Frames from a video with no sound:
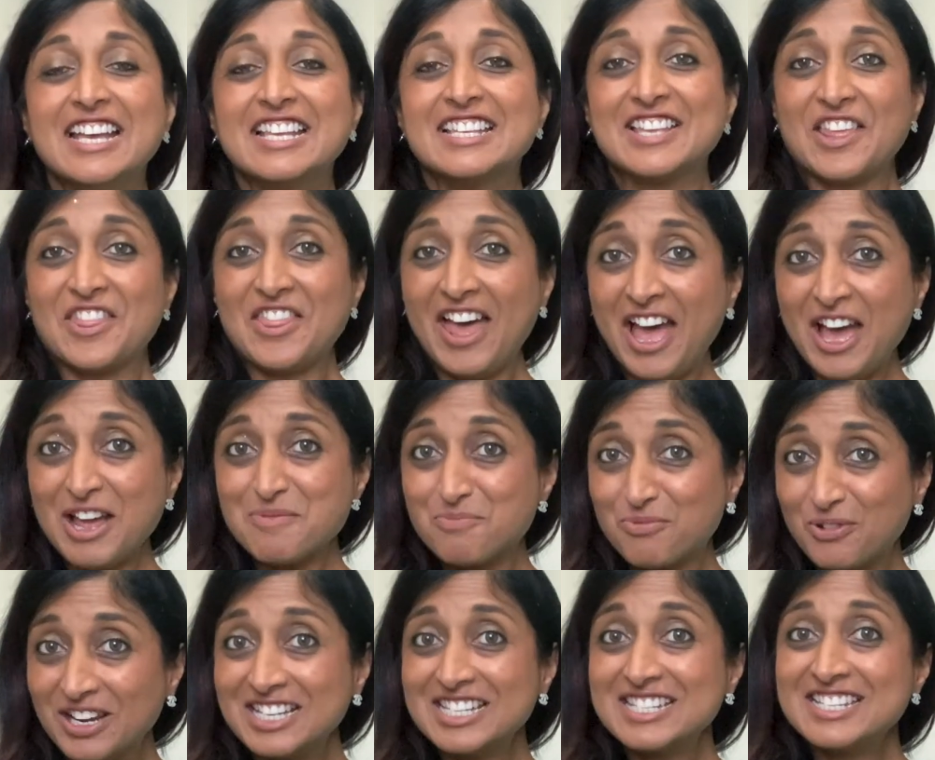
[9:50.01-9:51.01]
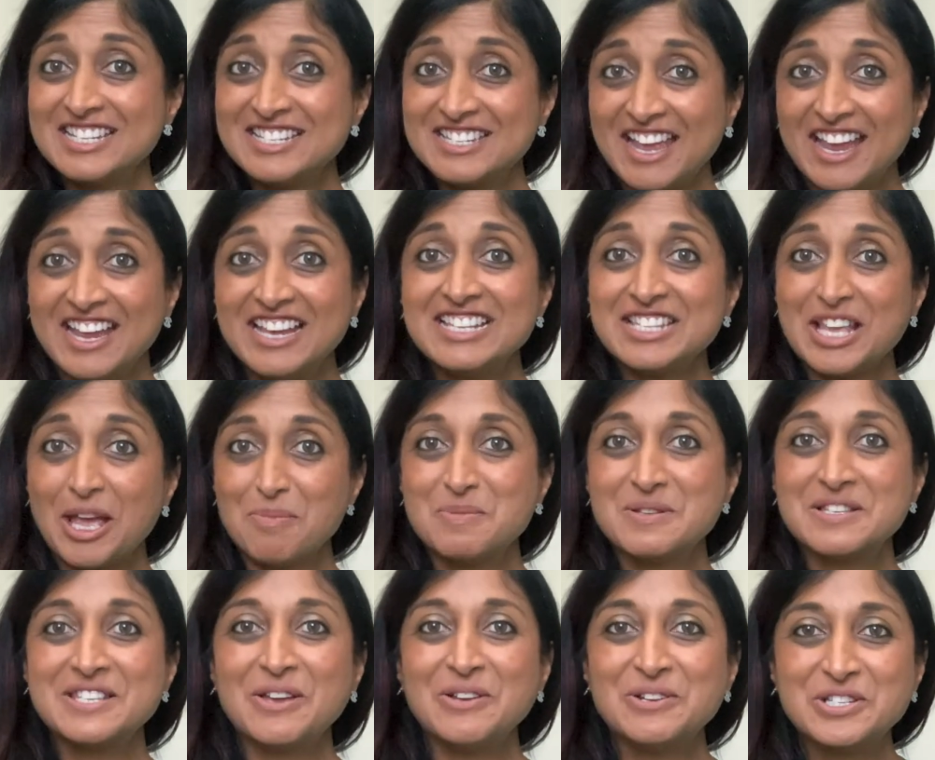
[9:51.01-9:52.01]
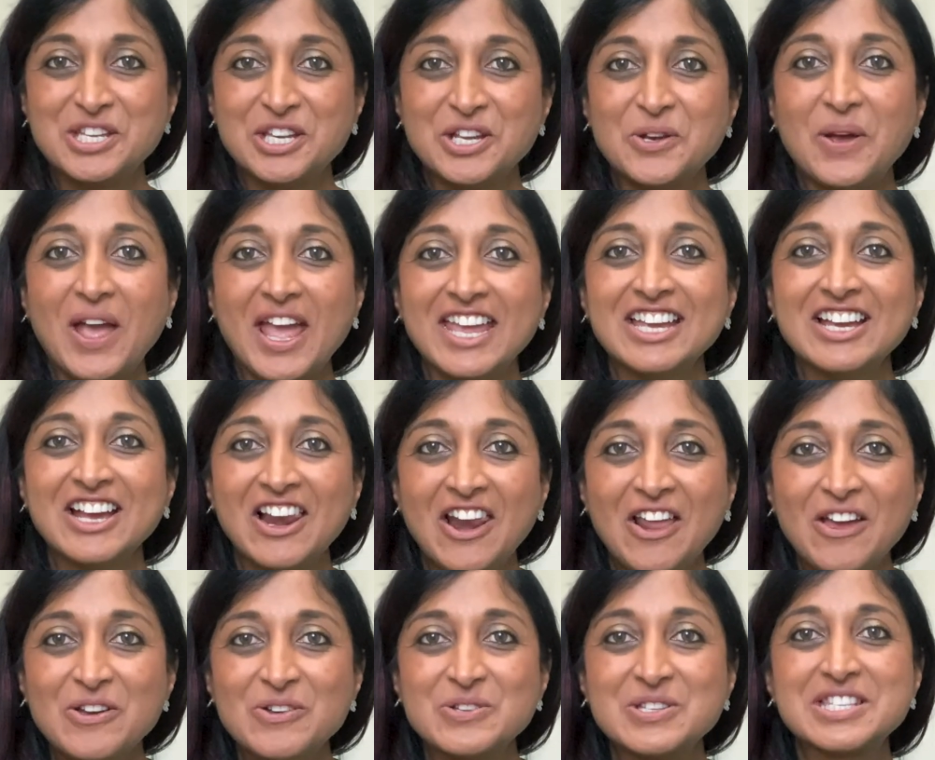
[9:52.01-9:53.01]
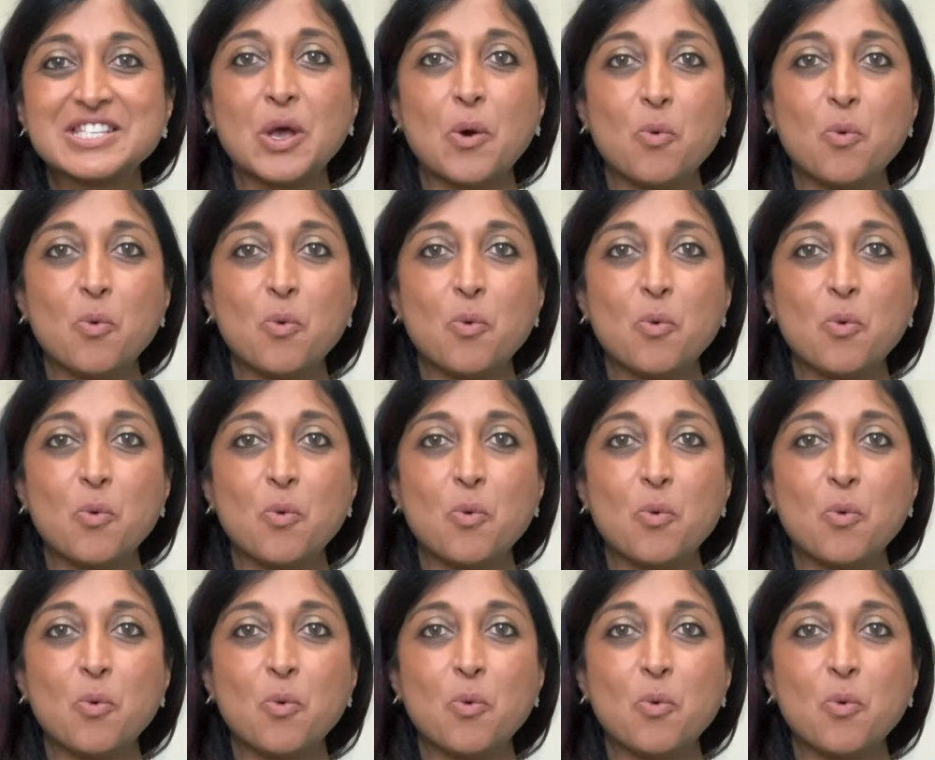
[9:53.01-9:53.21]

So that brings today's episode to a close.